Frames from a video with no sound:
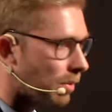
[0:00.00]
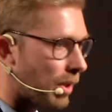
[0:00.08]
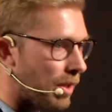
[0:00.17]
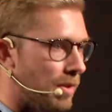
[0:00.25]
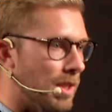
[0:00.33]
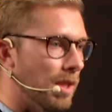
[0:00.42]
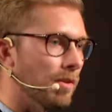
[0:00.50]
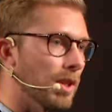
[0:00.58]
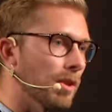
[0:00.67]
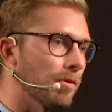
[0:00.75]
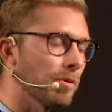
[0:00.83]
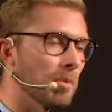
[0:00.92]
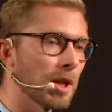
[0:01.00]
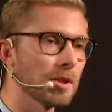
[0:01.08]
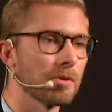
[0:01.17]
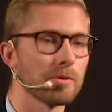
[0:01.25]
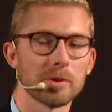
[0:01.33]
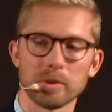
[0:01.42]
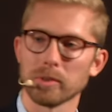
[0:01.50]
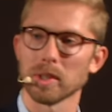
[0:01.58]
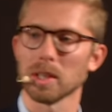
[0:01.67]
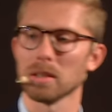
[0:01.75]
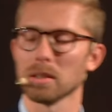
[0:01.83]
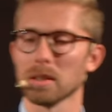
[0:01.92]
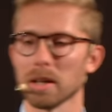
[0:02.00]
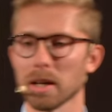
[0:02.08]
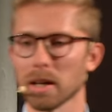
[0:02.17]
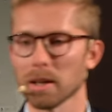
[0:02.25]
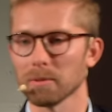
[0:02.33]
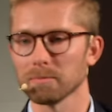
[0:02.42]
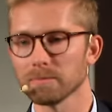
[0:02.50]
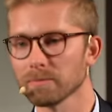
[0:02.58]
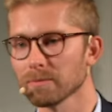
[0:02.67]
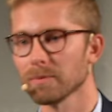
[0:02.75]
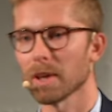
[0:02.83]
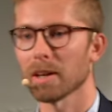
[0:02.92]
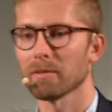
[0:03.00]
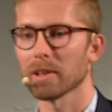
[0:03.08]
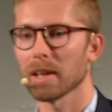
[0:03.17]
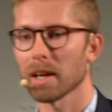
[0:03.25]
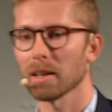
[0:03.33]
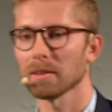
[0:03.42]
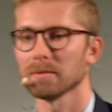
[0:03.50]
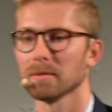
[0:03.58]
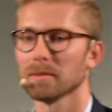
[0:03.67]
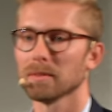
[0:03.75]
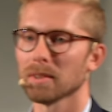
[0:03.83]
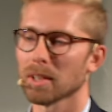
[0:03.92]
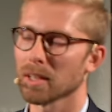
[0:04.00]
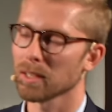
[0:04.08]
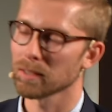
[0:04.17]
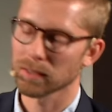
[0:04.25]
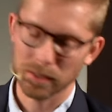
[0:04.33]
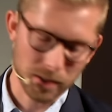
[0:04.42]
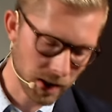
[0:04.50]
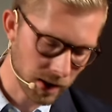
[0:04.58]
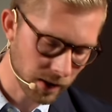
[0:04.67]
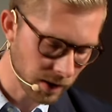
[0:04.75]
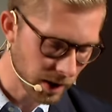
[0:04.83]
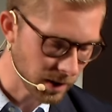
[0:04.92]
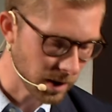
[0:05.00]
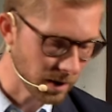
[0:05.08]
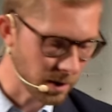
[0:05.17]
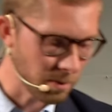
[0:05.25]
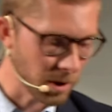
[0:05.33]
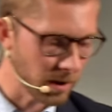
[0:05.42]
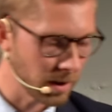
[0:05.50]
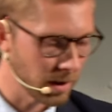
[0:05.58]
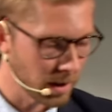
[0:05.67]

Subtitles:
We are receiving the information for free every day, easily accessible.